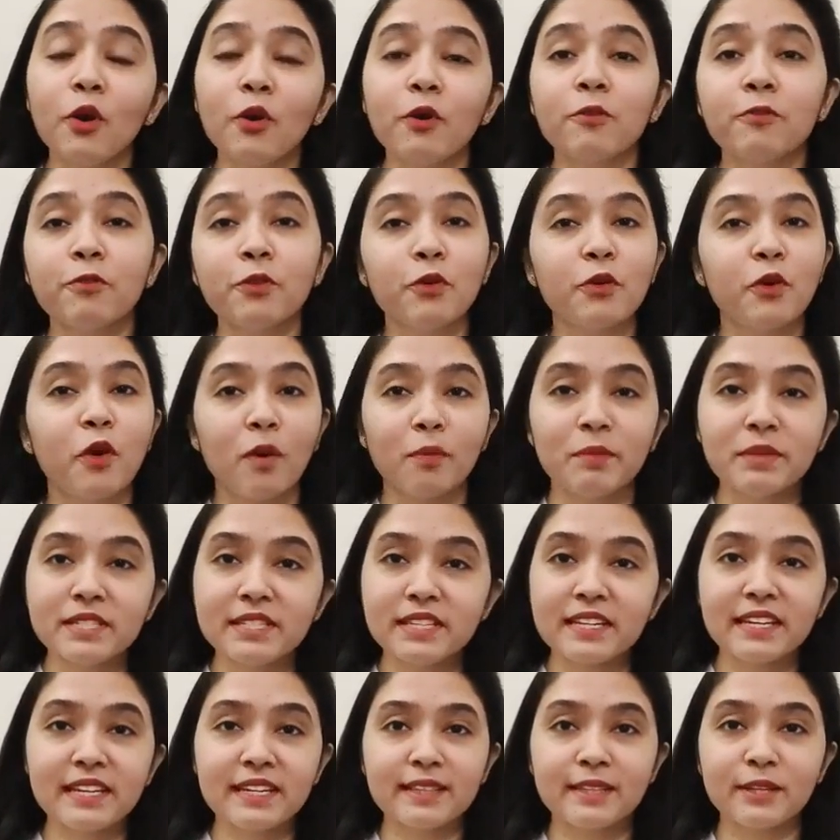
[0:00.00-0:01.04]
of you
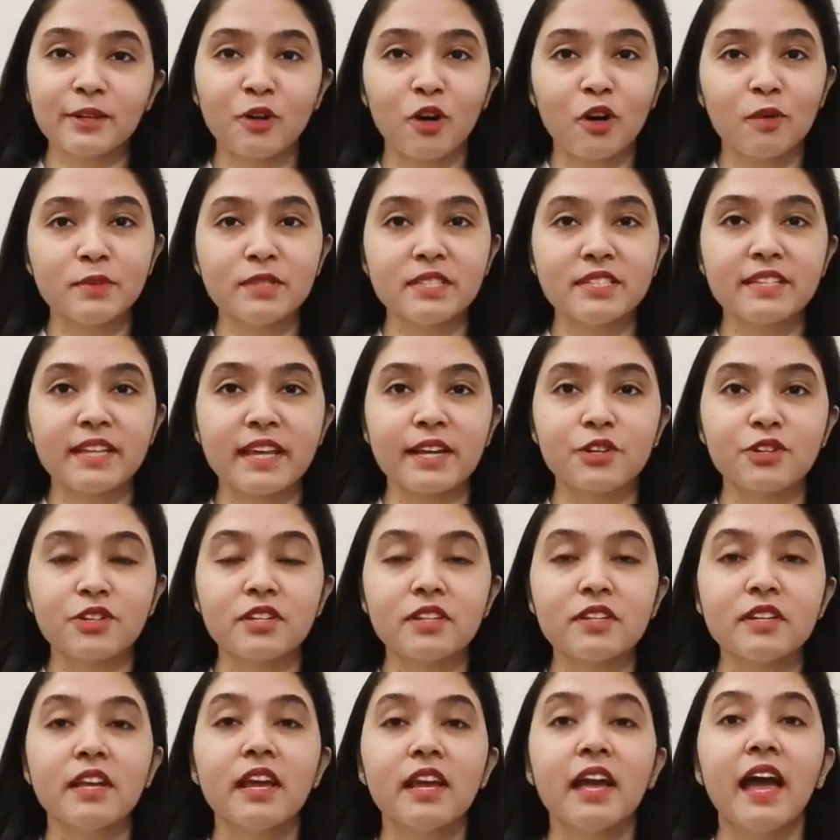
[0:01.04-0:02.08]
commenting in the comment
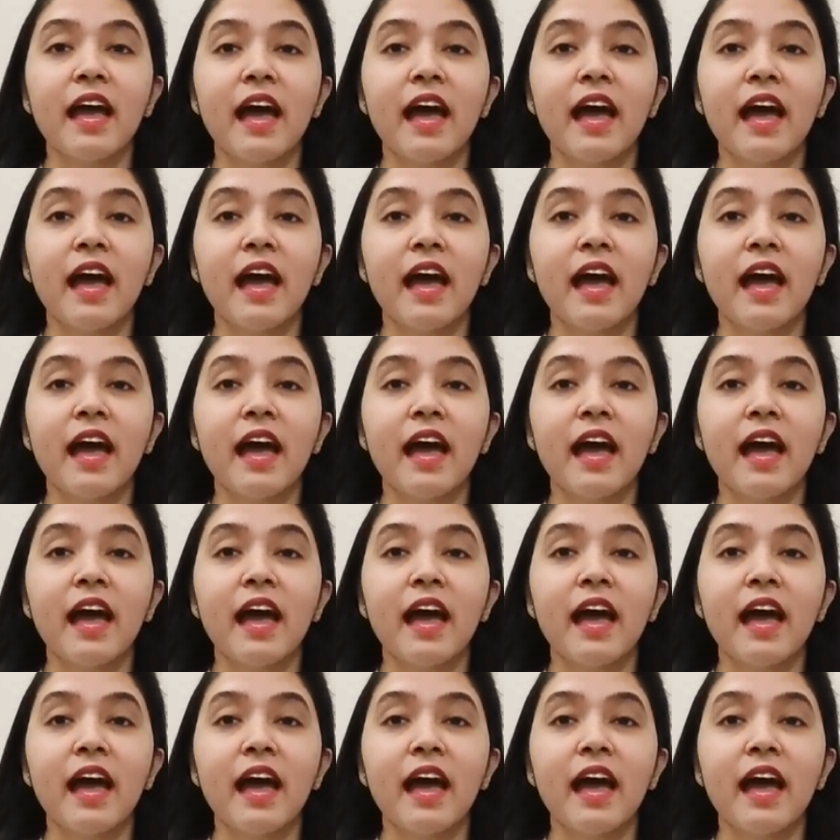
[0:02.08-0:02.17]
section,